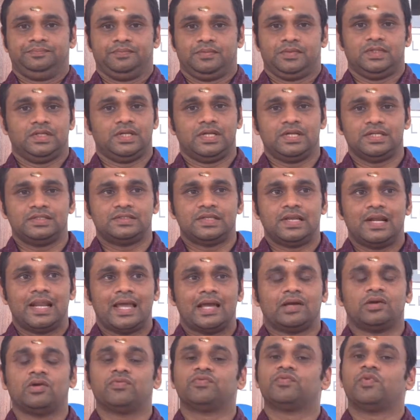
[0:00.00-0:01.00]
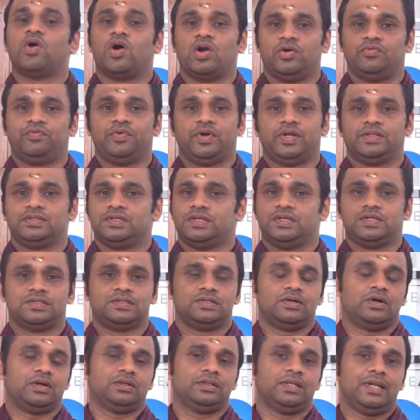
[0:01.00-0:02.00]
There is the lack of confidence, it is
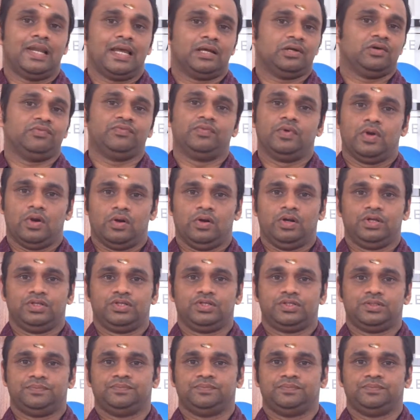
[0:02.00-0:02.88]
not the lack of knowledge.